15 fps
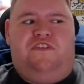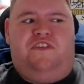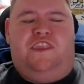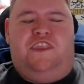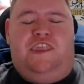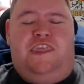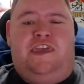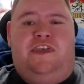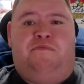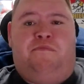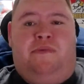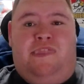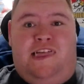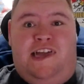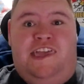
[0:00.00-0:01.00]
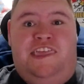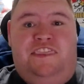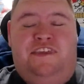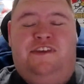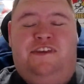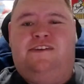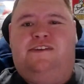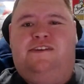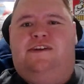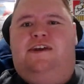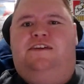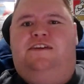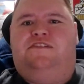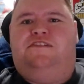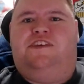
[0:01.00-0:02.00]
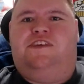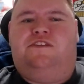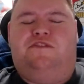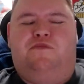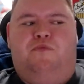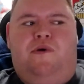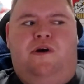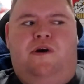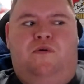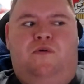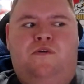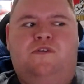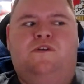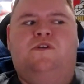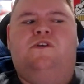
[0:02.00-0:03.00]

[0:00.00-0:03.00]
and he has played at 10 as well.